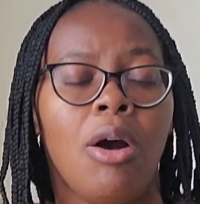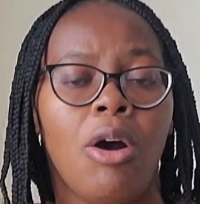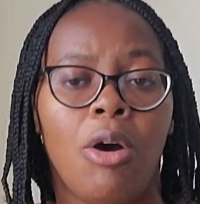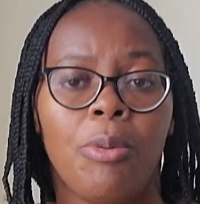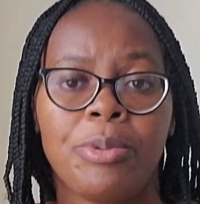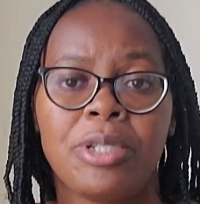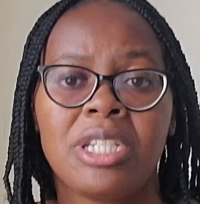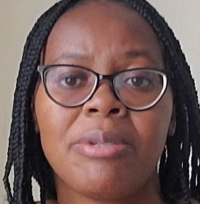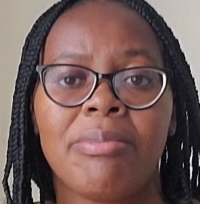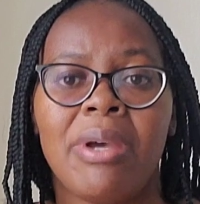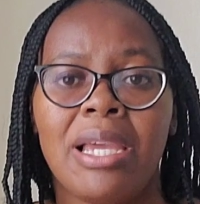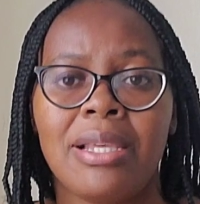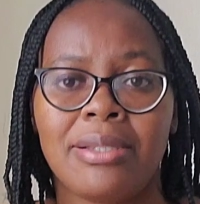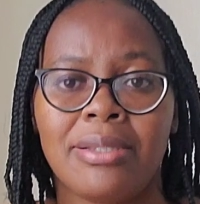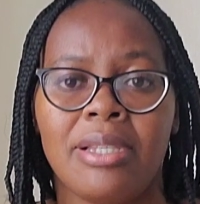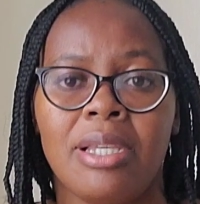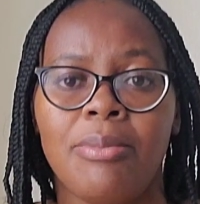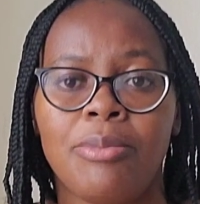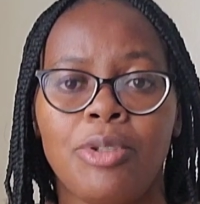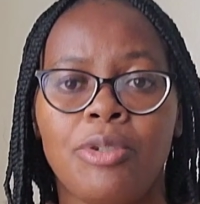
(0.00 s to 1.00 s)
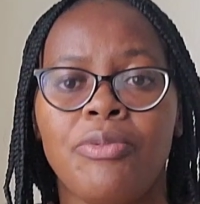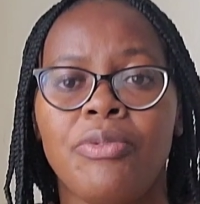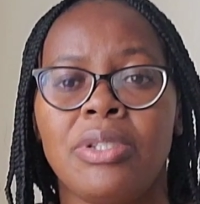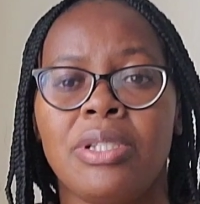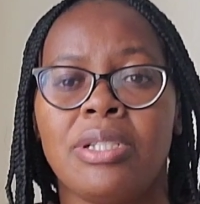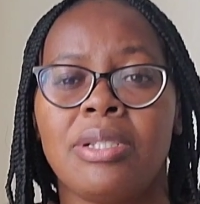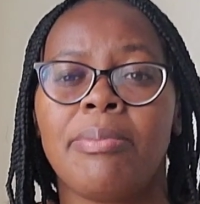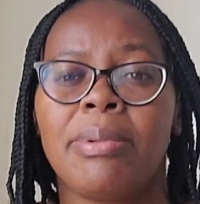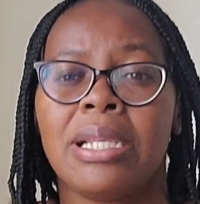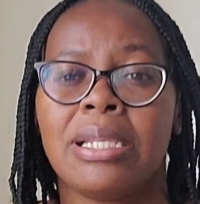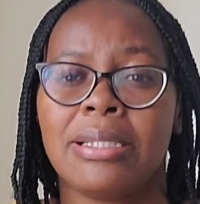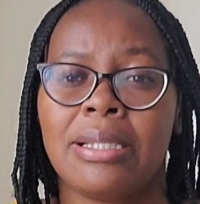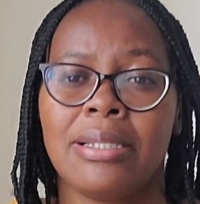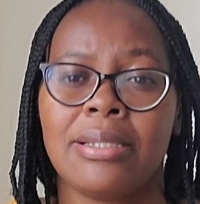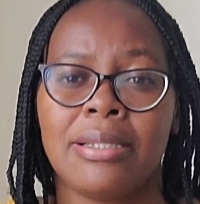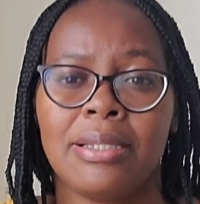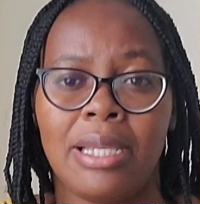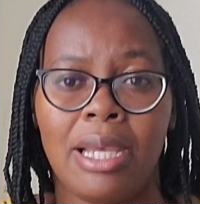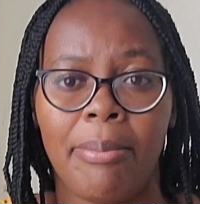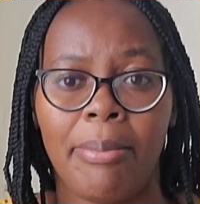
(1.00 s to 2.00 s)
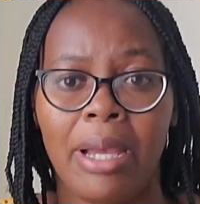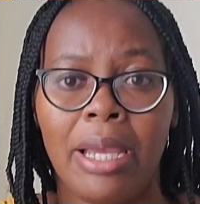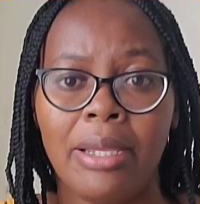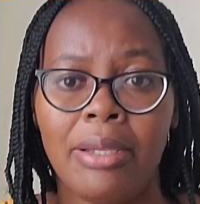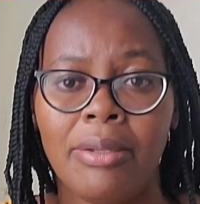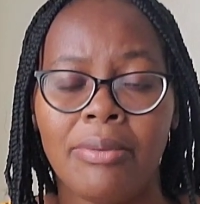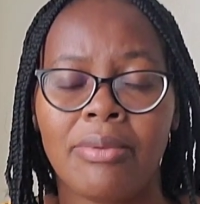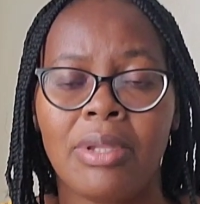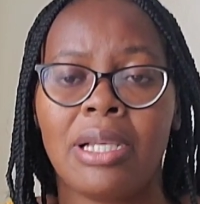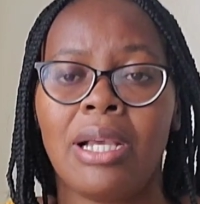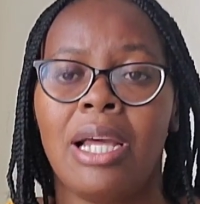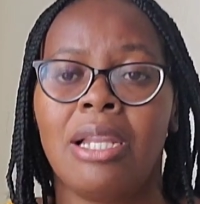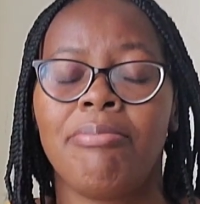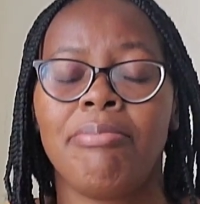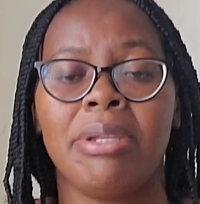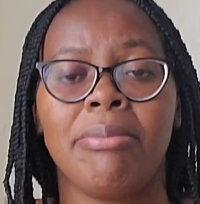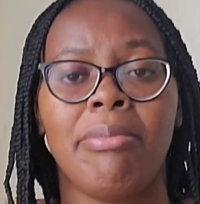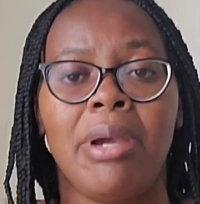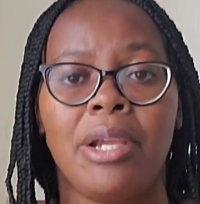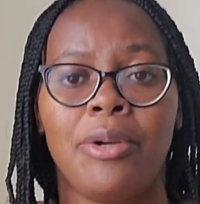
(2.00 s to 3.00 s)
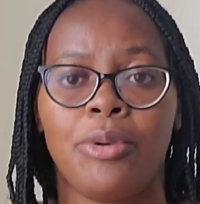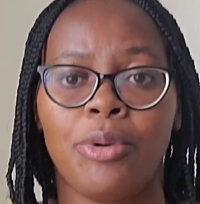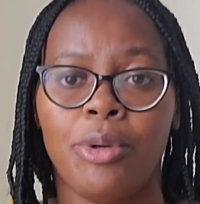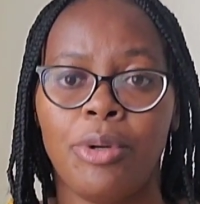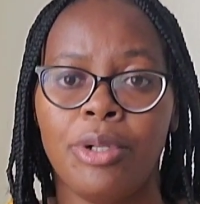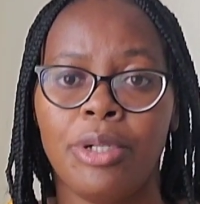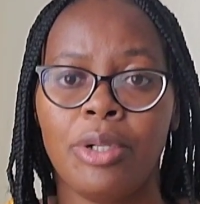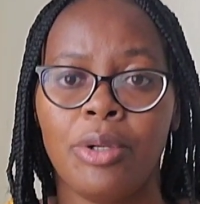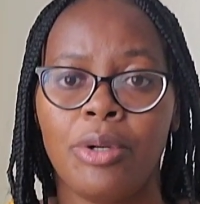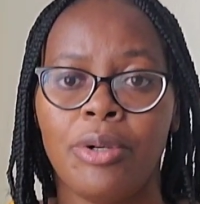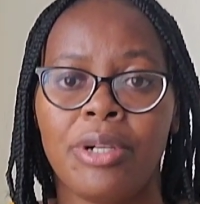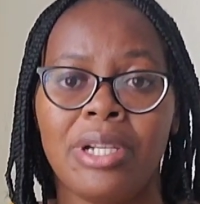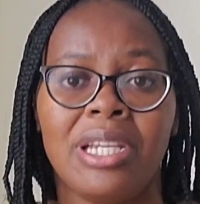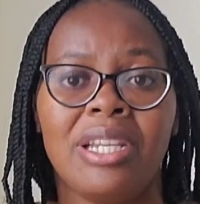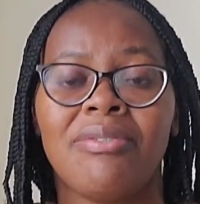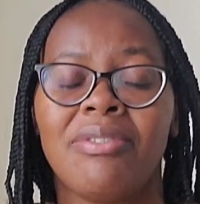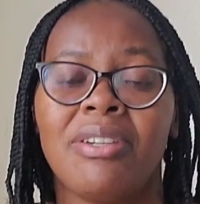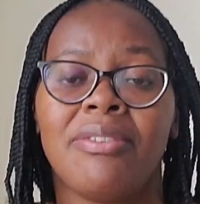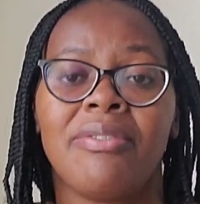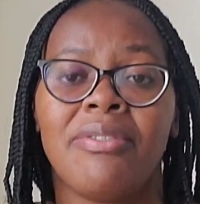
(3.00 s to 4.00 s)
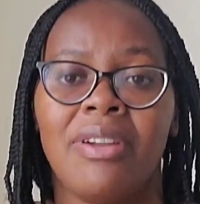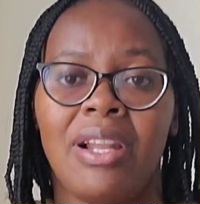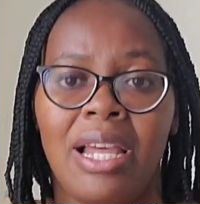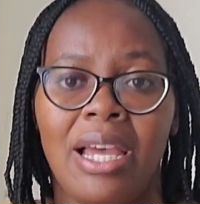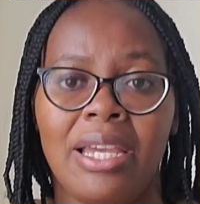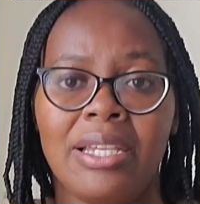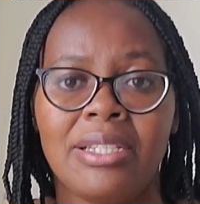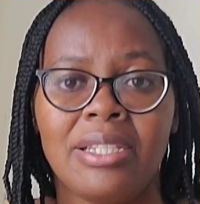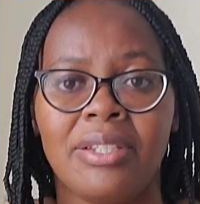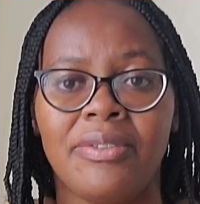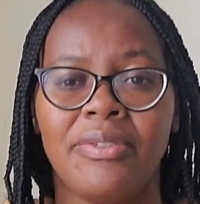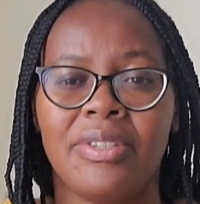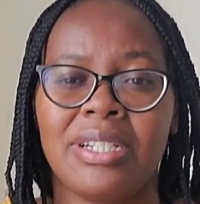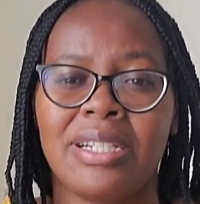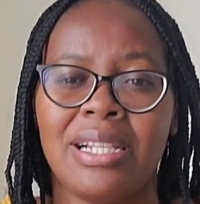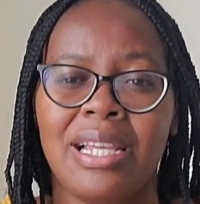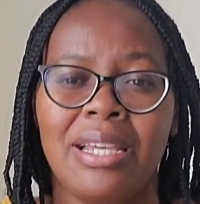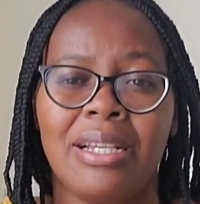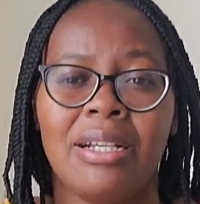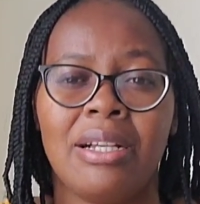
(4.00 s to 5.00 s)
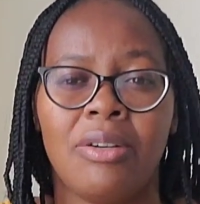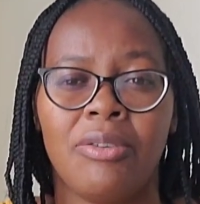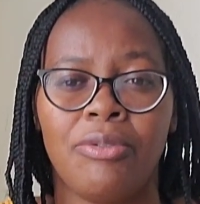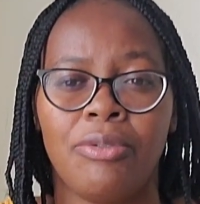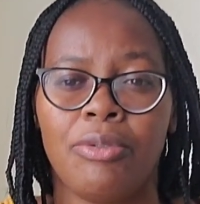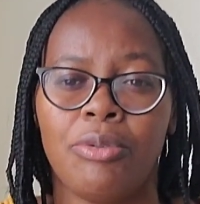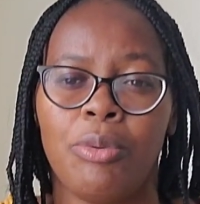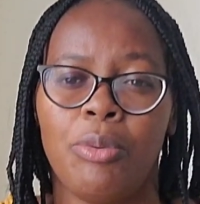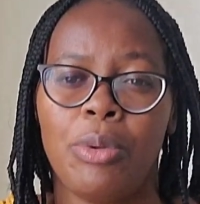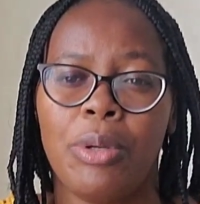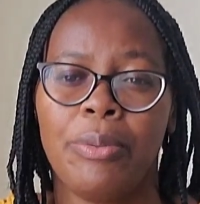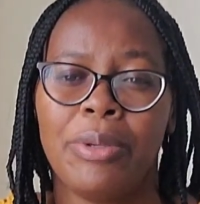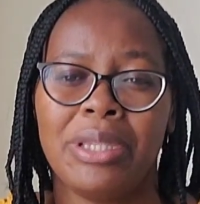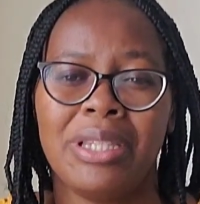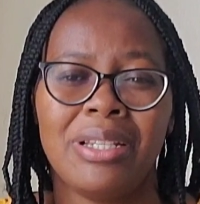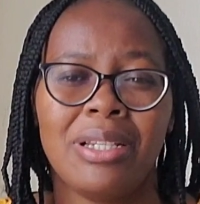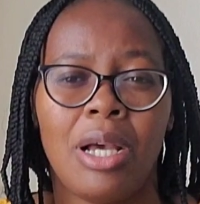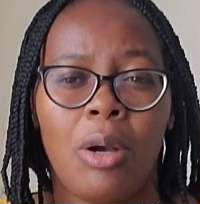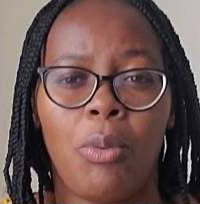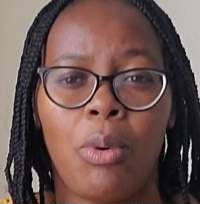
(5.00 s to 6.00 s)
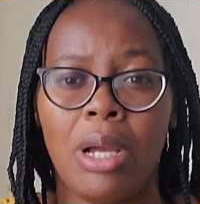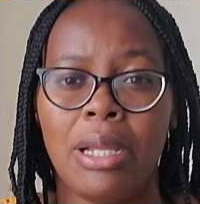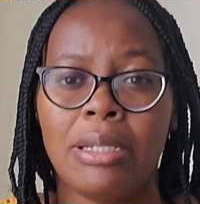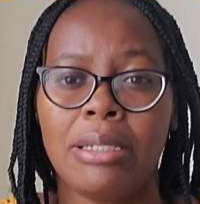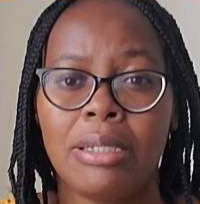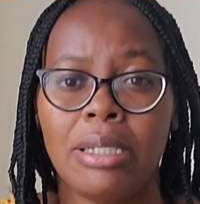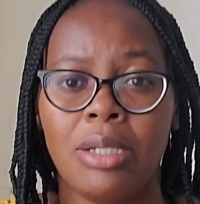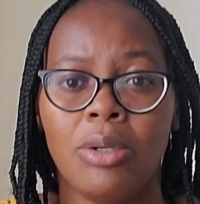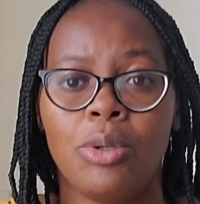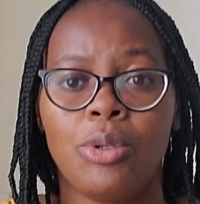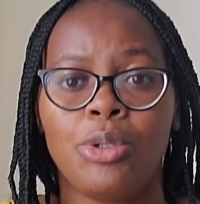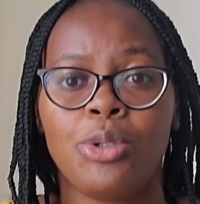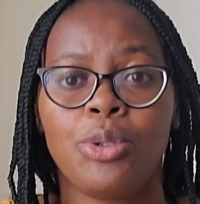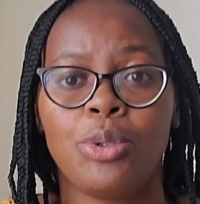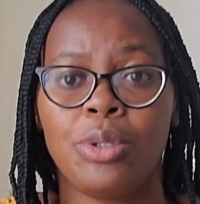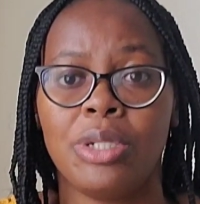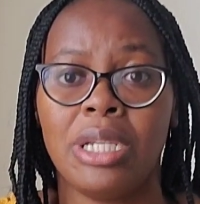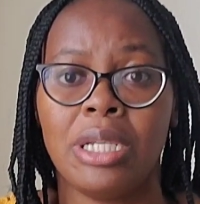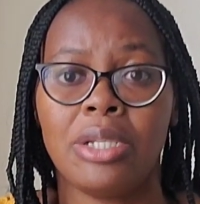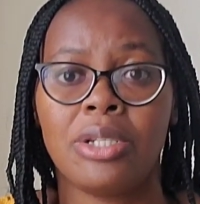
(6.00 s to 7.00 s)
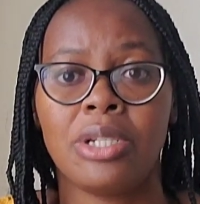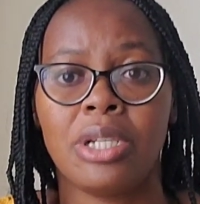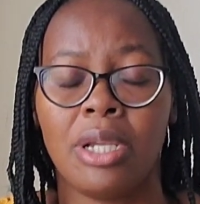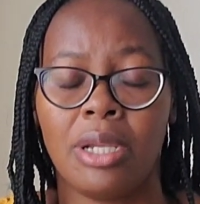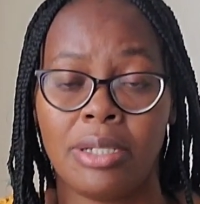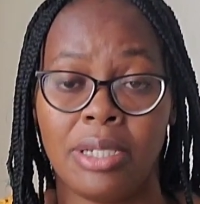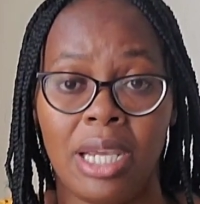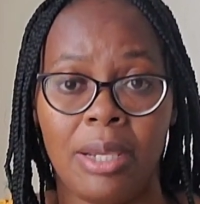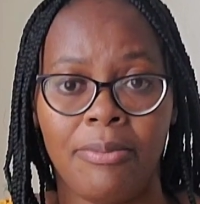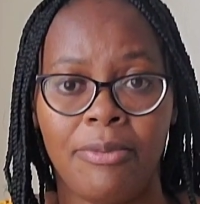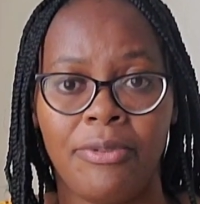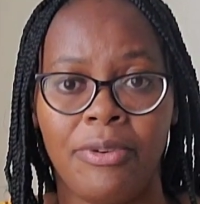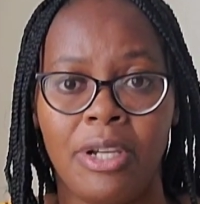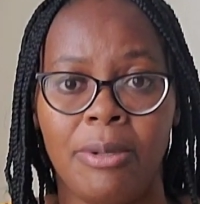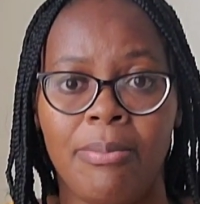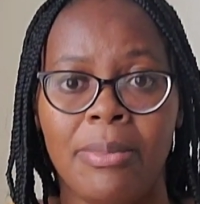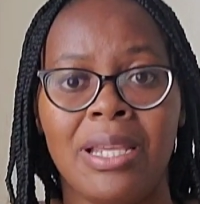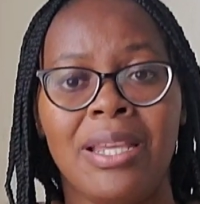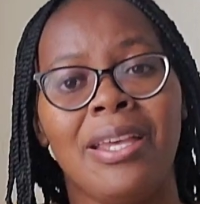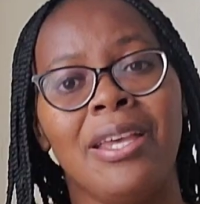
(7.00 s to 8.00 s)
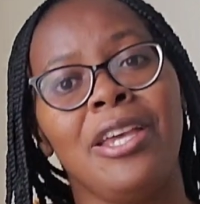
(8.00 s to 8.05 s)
optimize them to visit places nearby. They can be by road or even flight if it's like within a 1 day or 2 day time frame.